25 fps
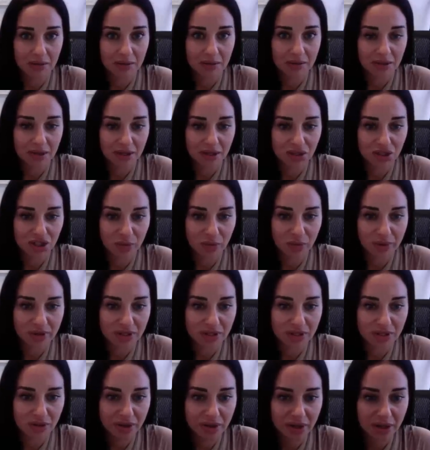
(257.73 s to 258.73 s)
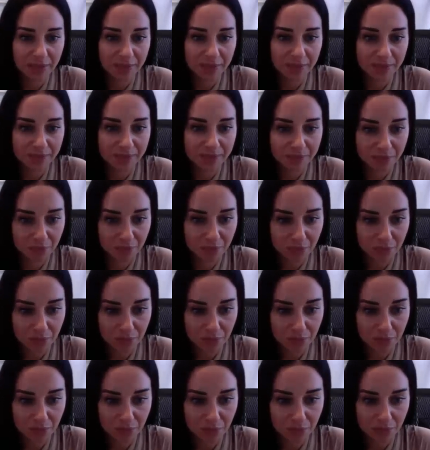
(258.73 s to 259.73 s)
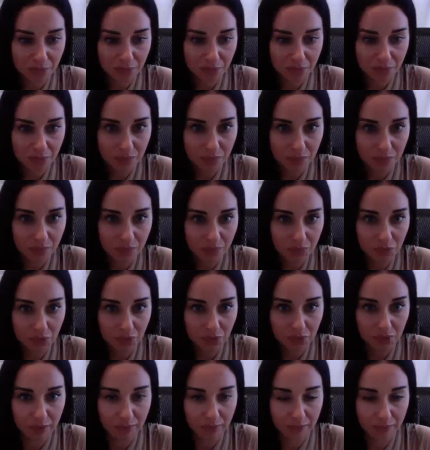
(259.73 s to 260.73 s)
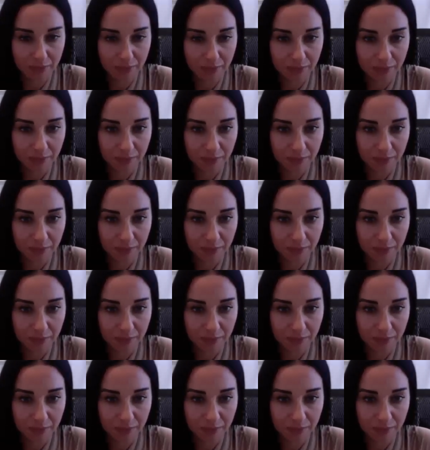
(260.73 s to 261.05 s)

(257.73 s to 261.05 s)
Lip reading: did I share my screen? Hold on.